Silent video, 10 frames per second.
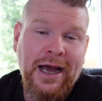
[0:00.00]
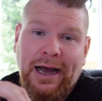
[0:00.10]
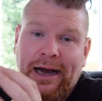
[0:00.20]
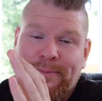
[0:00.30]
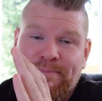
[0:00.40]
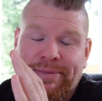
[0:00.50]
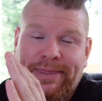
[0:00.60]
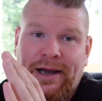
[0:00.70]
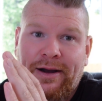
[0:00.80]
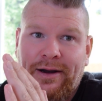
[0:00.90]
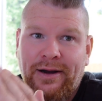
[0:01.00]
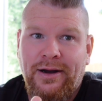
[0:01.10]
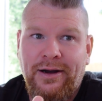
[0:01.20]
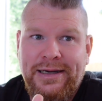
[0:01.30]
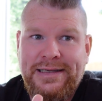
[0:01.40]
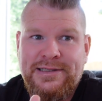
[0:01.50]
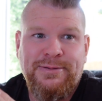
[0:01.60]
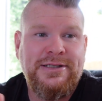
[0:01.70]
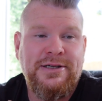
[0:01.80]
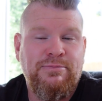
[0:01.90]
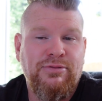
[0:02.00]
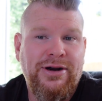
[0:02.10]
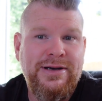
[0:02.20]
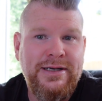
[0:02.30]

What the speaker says: I expected Brody